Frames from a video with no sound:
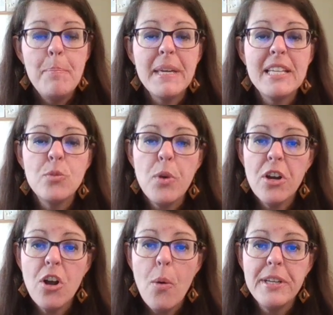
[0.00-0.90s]
because
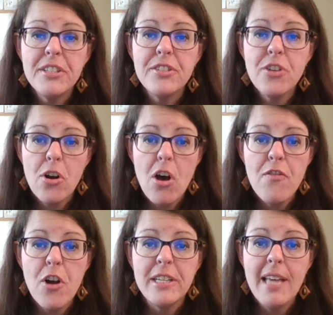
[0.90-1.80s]
we're going to start
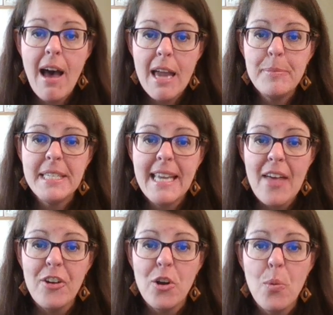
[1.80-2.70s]
off our time
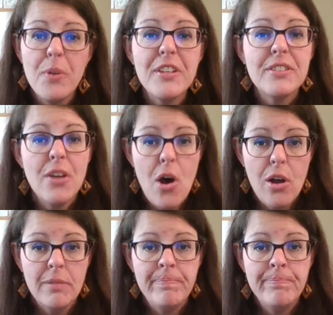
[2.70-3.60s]
together with a
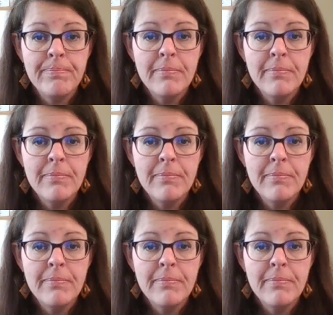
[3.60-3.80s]
song.